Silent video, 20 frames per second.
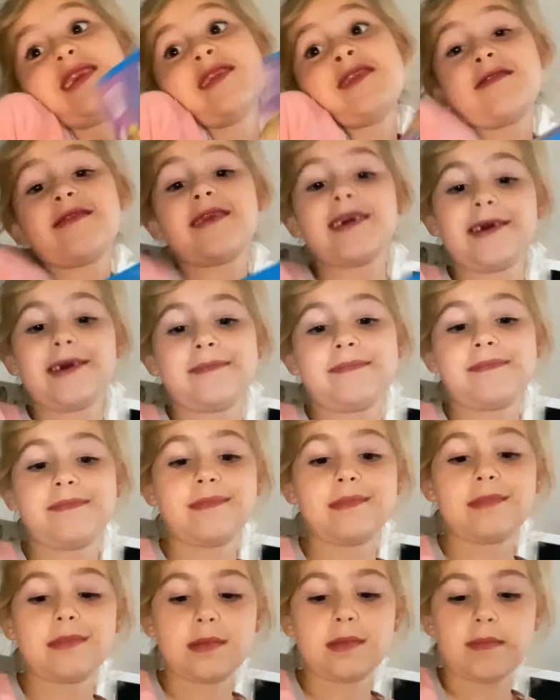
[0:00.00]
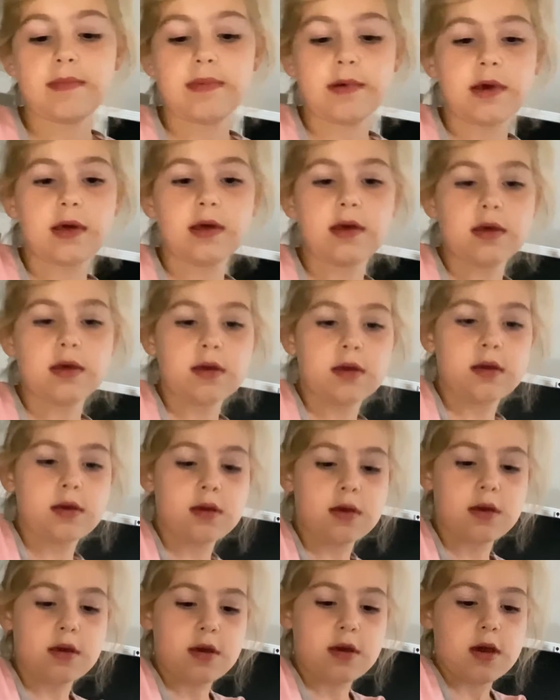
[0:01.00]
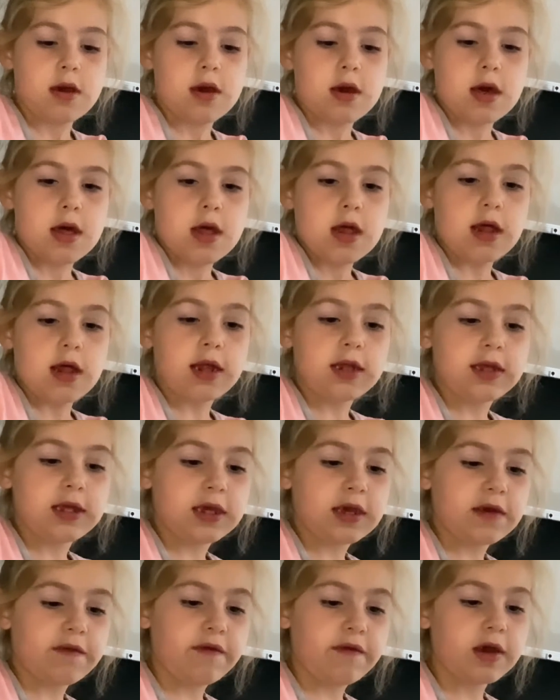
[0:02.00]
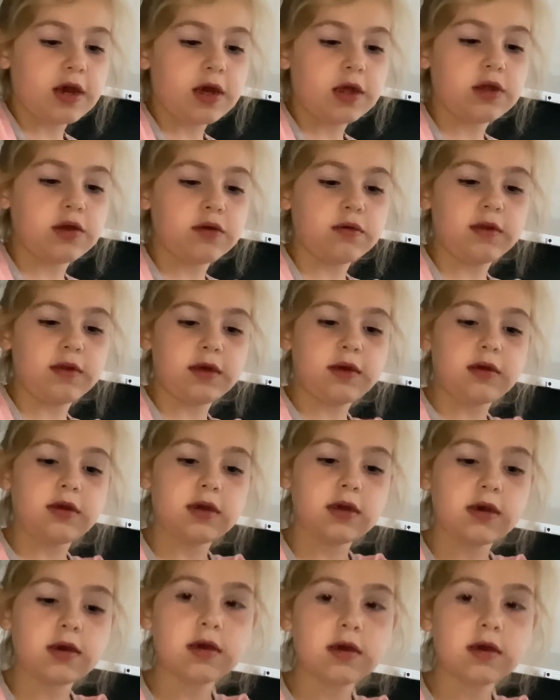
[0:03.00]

Okay, but let's see if we can do this.